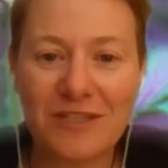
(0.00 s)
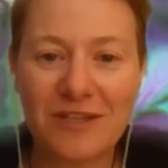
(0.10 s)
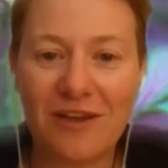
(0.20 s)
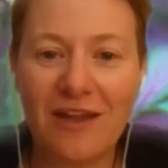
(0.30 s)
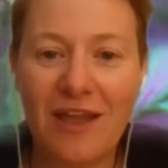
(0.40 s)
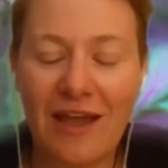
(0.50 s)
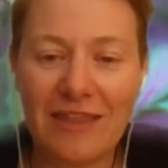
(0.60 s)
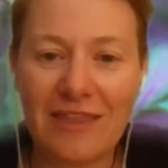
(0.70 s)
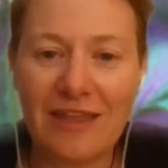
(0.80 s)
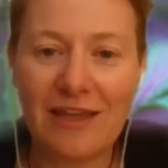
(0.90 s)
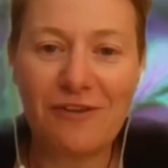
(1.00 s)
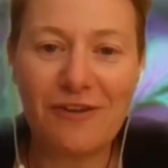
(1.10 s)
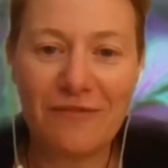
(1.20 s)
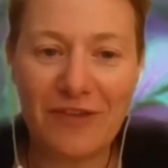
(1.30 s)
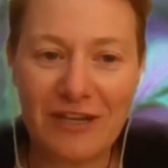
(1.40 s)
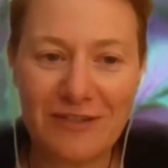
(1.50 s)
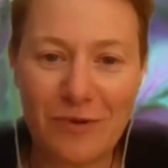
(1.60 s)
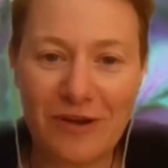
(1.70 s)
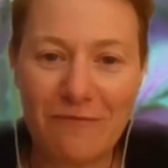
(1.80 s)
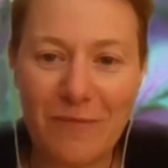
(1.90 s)
So I think a lot of it is
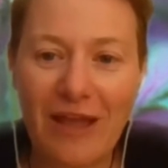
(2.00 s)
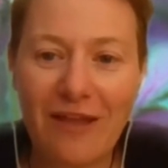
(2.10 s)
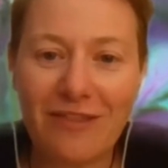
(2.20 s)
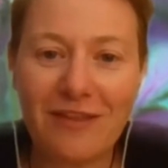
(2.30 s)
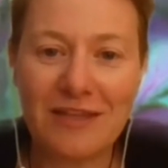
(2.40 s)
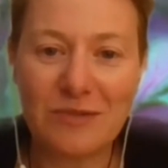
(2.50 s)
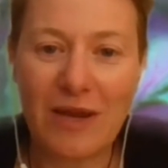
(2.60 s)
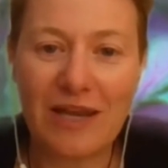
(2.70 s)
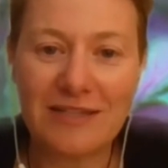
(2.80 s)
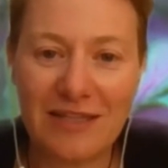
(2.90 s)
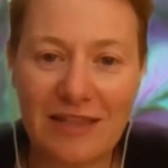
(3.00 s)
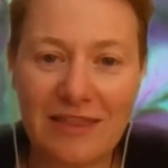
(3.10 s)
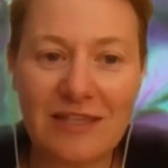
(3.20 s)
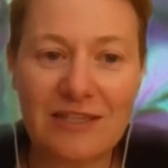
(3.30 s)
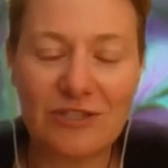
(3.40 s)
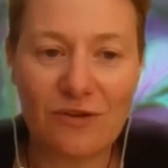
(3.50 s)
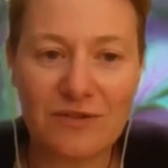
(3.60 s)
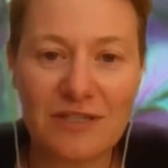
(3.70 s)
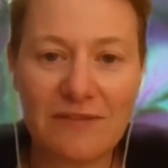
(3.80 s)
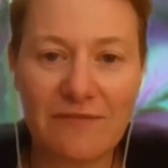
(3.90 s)
word of mouth, as well as then the
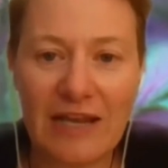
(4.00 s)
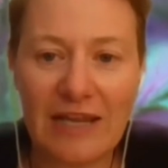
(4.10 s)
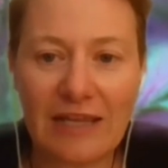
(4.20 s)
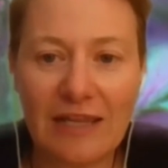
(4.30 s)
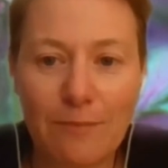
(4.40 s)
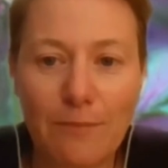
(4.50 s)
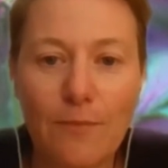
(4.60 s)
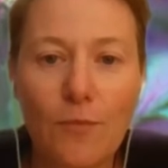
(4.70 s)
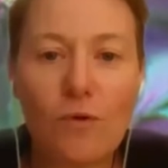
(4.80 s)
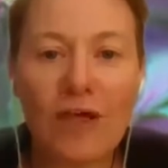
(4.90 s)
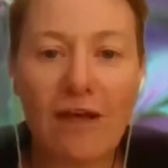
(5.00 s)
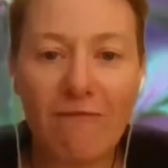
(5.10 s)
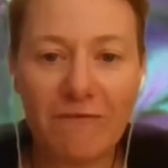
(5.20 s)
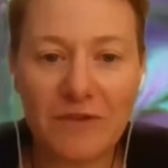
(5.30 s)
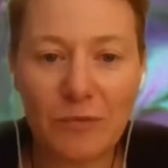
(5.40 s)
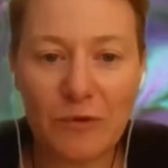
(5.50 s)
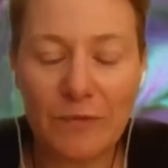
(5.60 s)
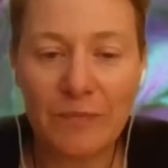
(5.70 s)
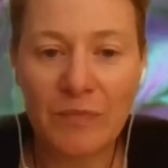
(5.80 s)
doctors feeling more comfortable.